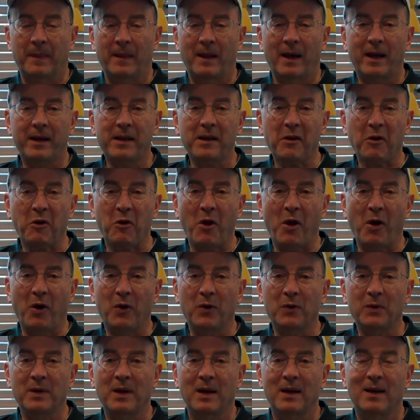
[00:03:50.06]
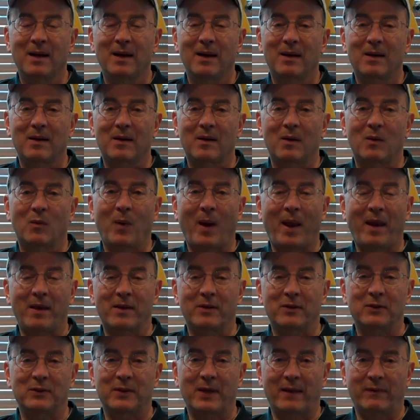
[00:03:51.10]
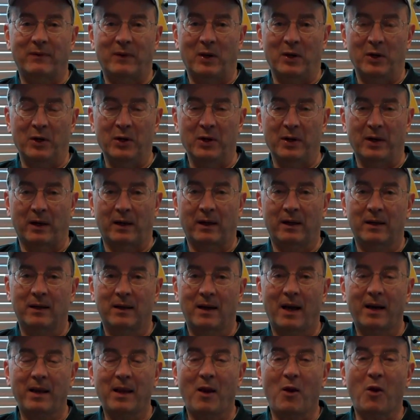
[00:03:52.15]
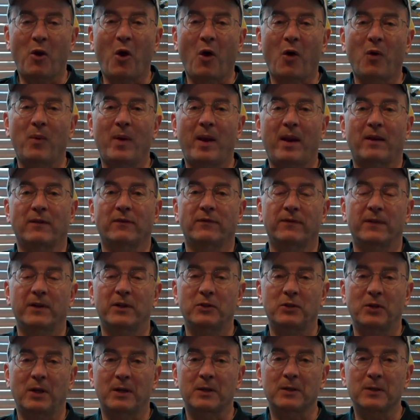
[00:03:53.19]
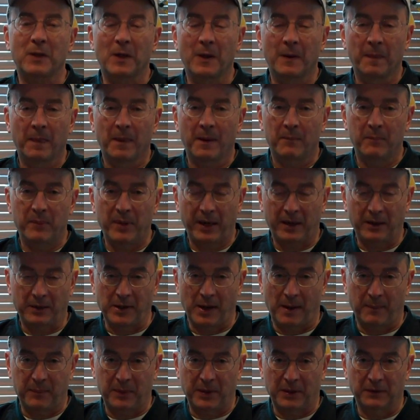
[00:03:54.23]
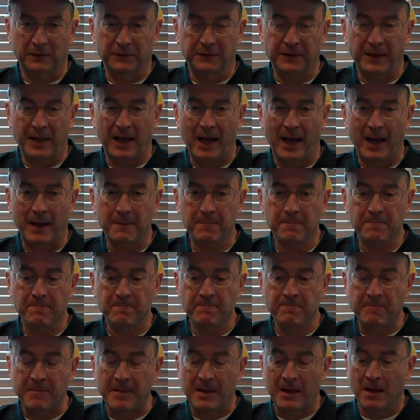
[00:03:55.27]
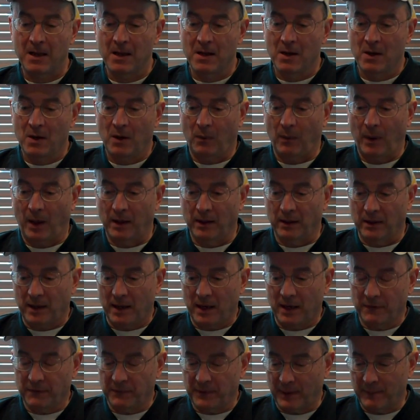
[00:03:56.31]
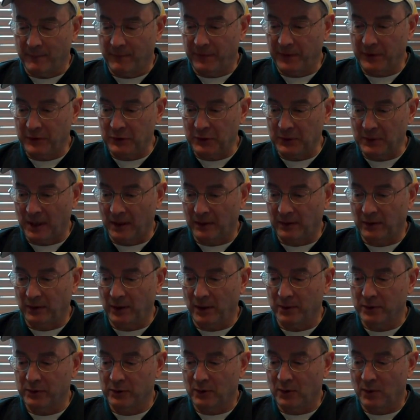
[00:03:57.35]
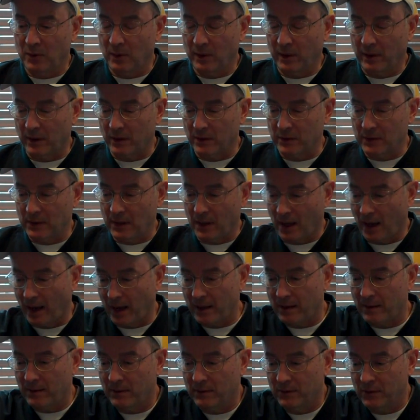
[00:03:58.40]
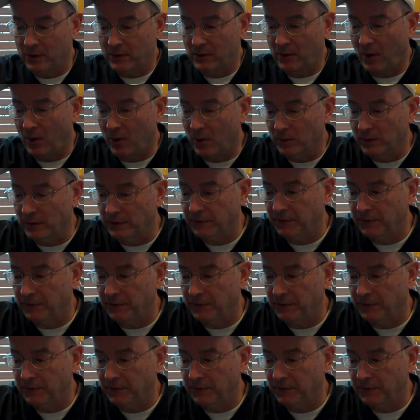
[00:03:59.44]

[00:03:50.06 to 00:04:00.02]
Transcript: How do you know when to set the hook? How do you know when a fish has picked up your fly? Well, if I'm fishing at close quarters and I just hold the